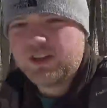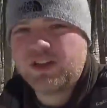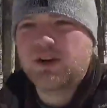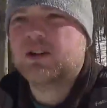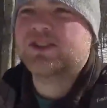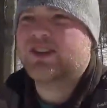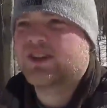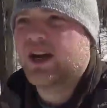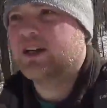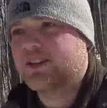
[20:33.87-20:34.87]
So I'll see you
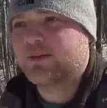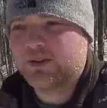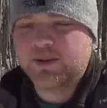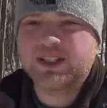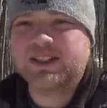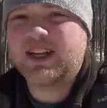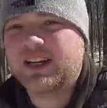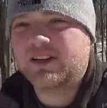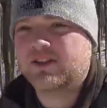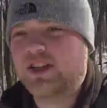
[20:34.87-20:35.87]
guys once we get to that
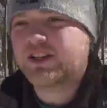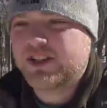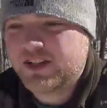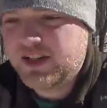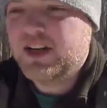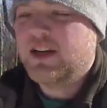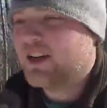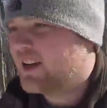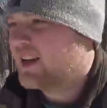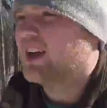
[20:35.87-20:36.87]
intersection.
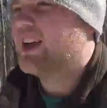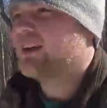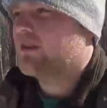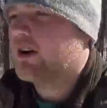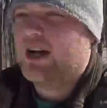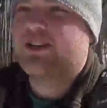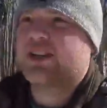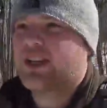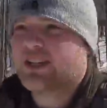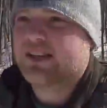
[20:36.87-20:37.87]
Or actually,
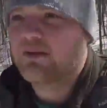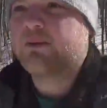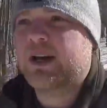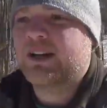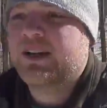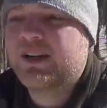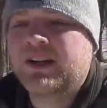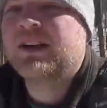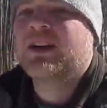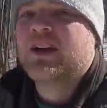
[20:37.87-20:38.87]
like I said, we might
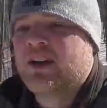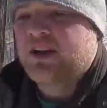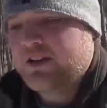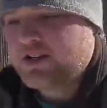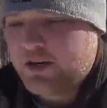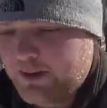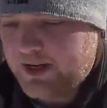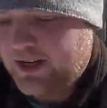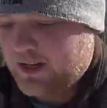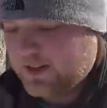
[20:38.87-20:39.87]
check
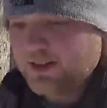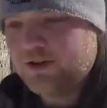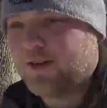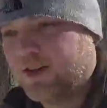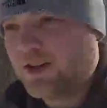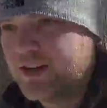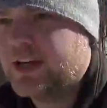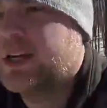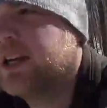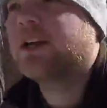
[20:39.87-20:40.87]
back in at that overlook
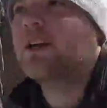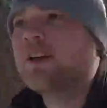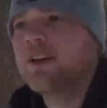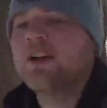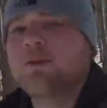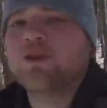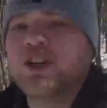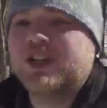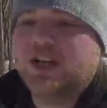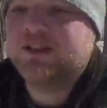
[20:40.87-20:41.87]
again.
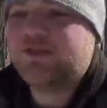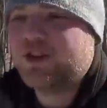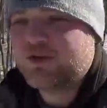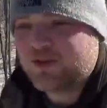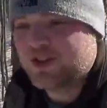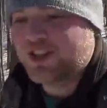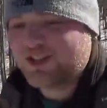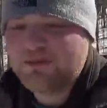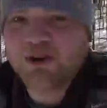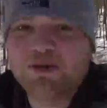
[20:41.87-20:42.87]
Appreciate the view for
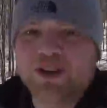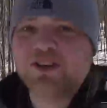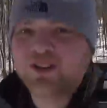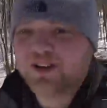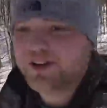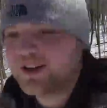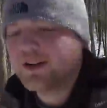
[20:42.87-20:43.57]
just a moment longer.